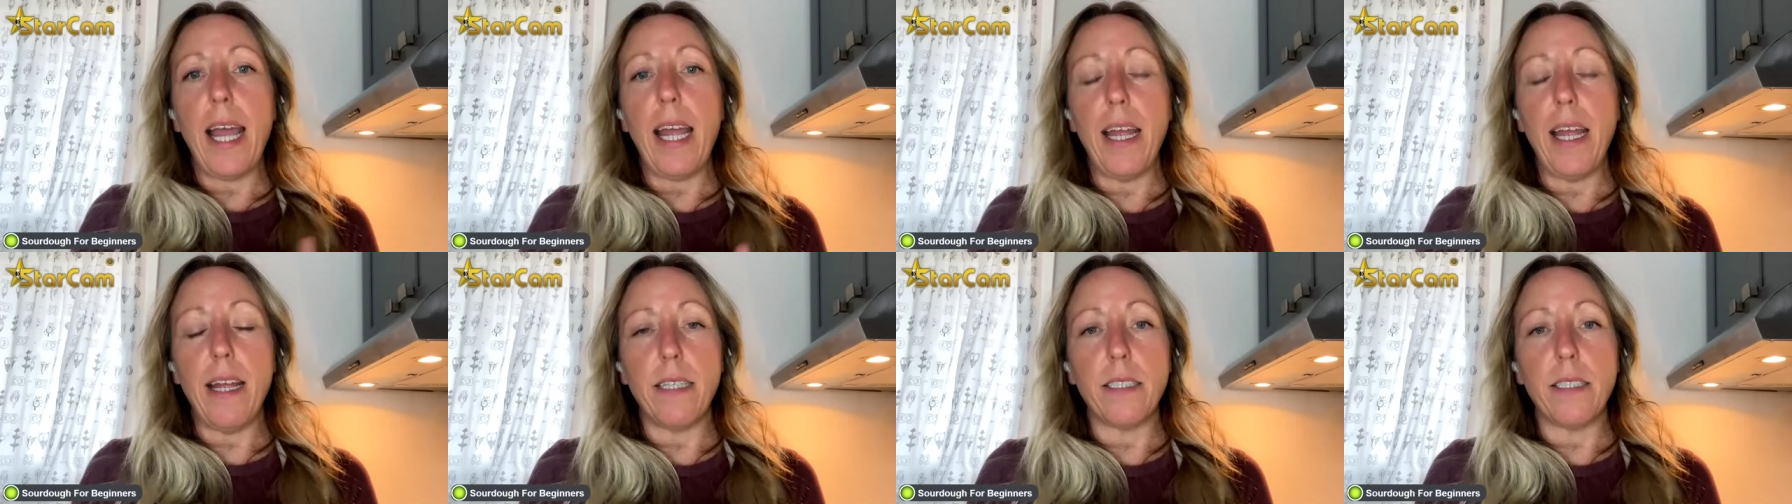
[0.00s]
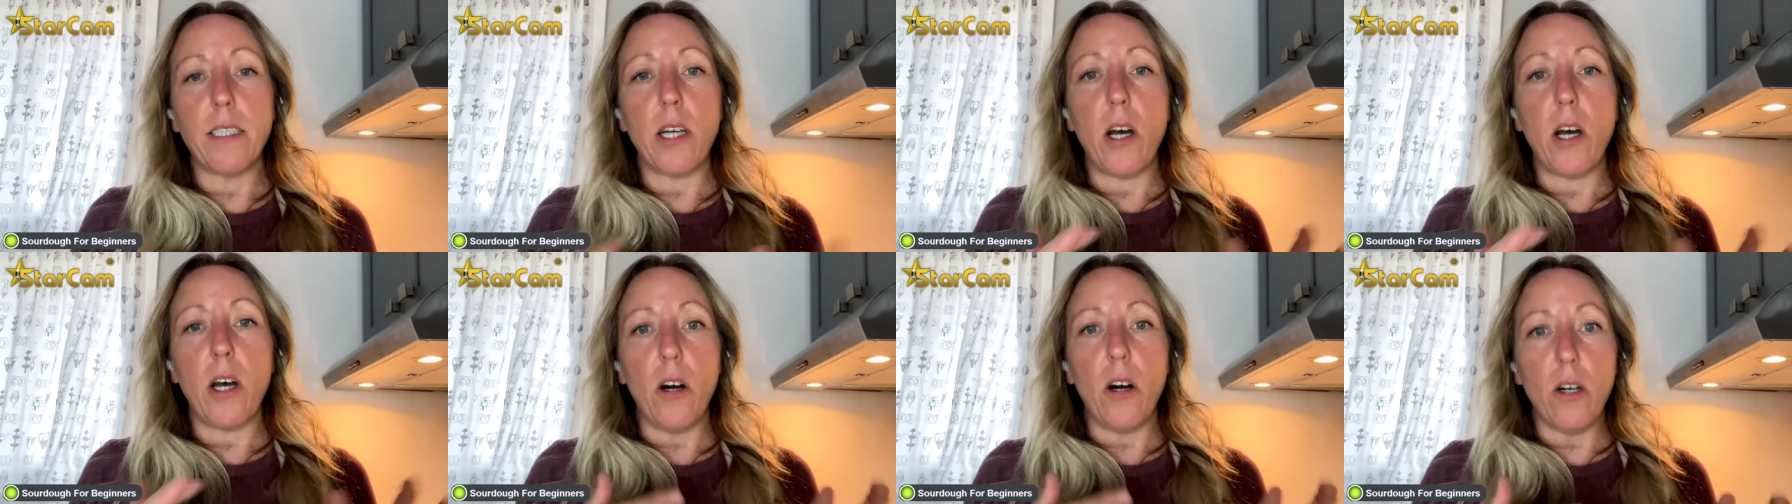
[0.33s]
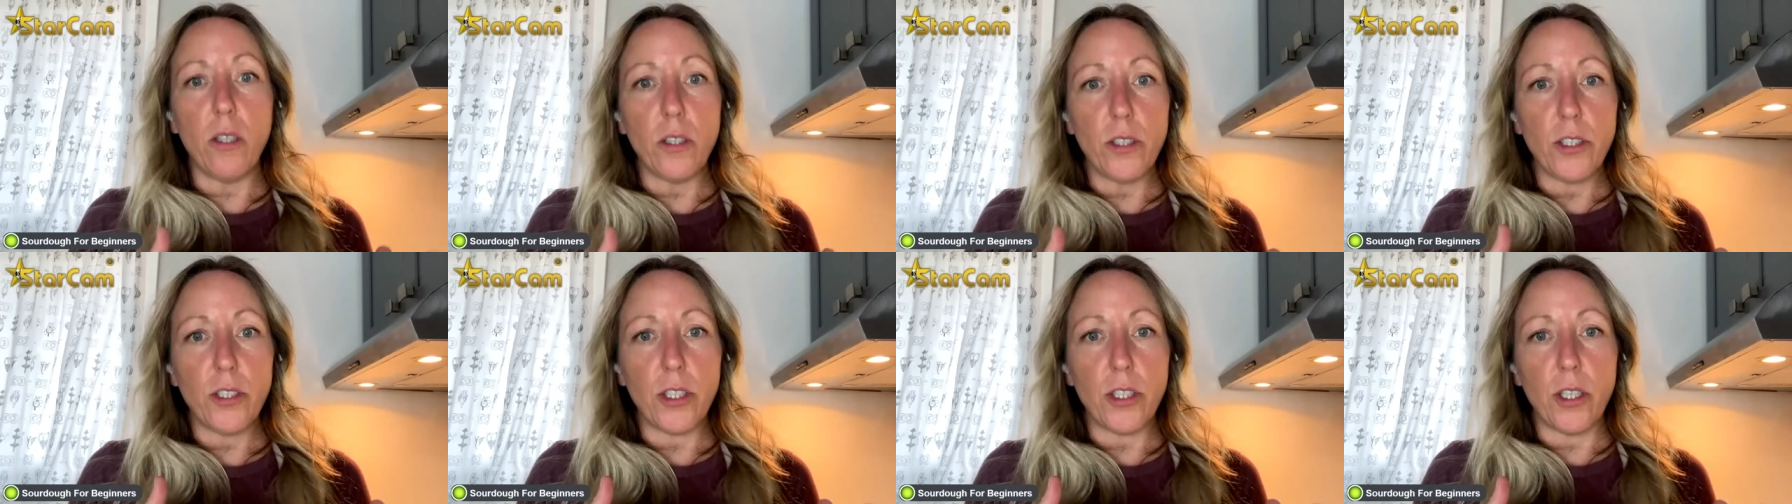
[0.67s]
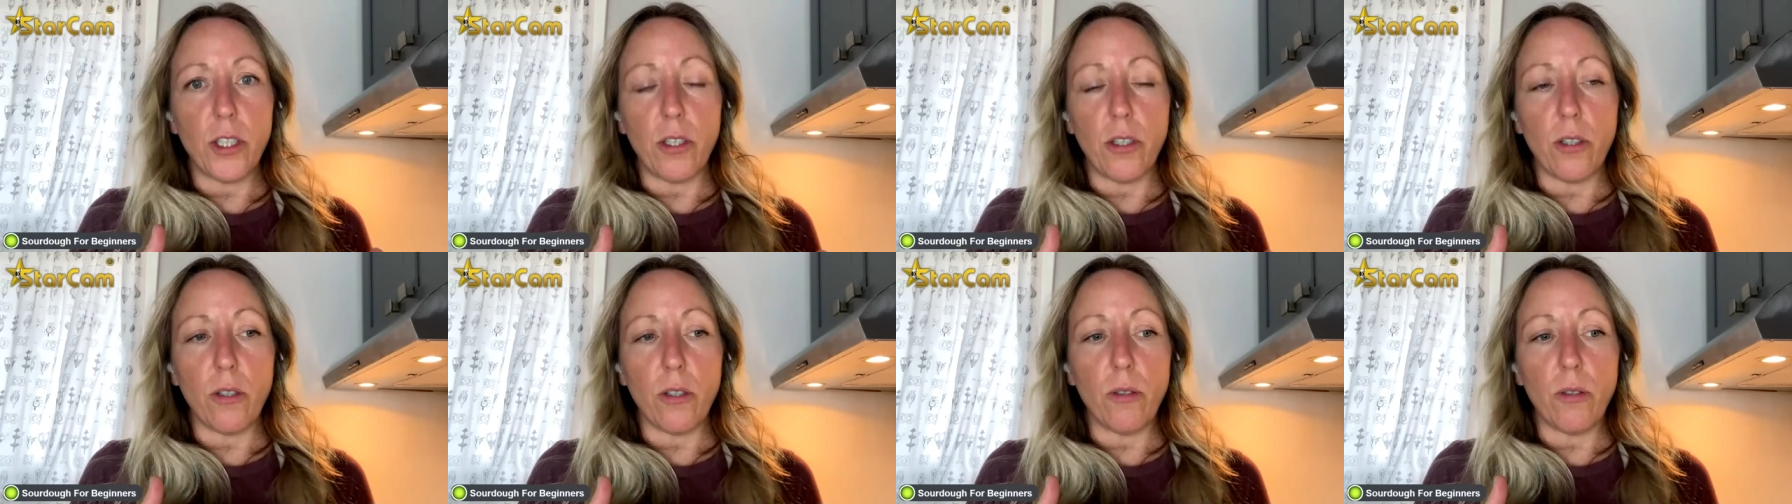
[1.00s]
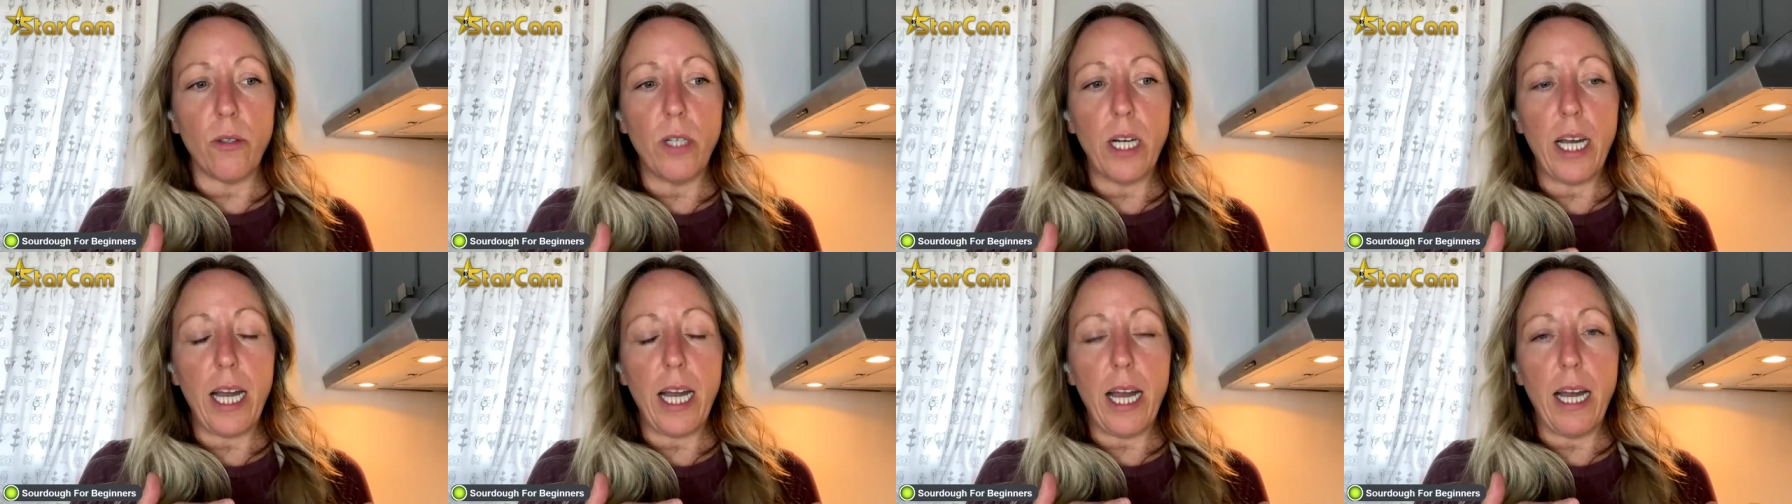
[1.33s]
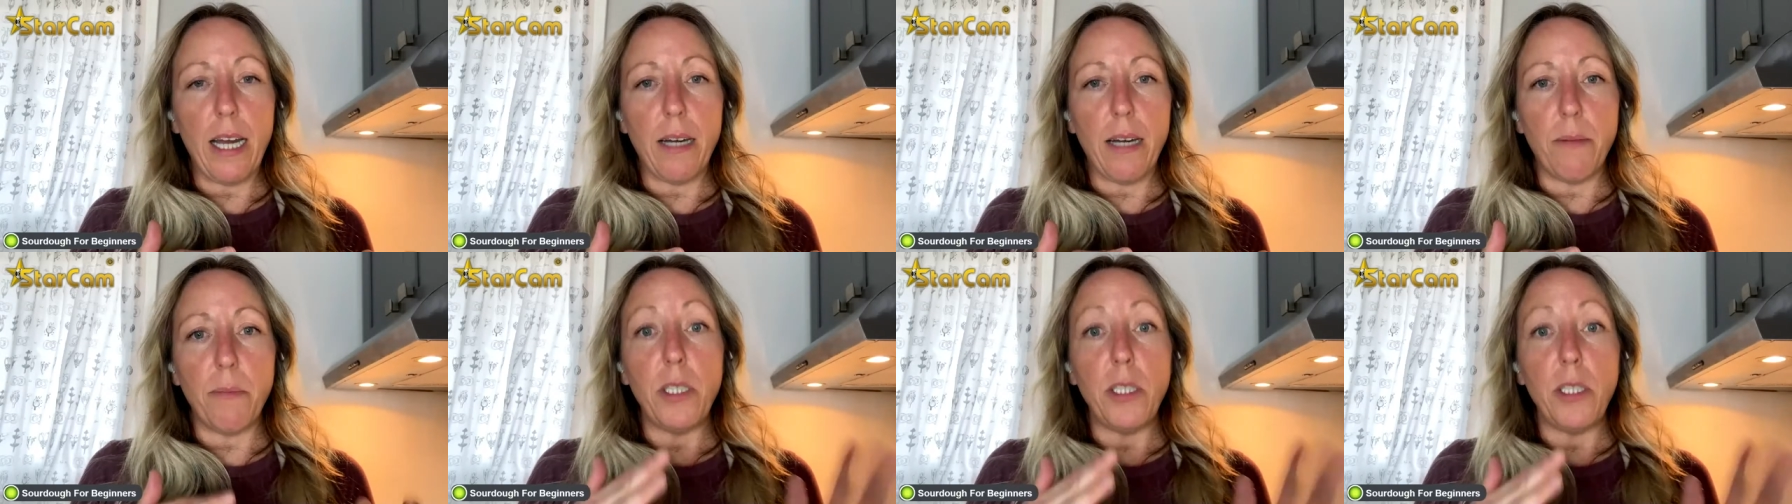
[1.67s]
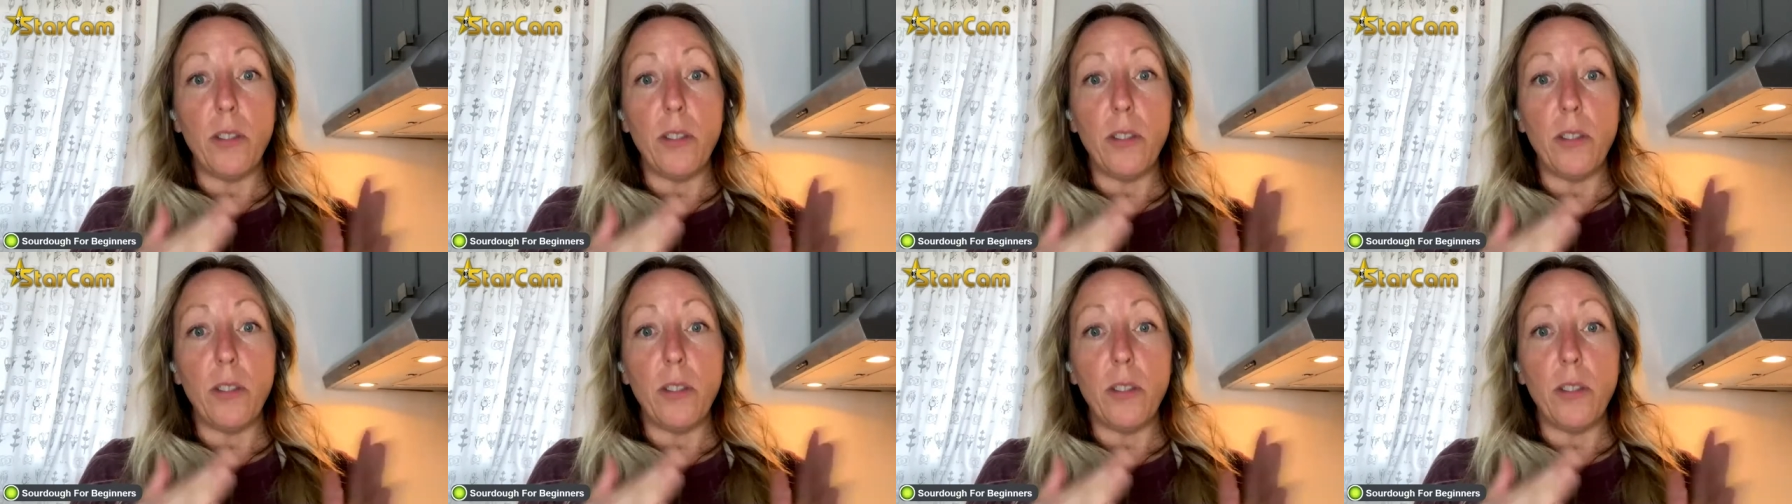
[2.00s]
and also um,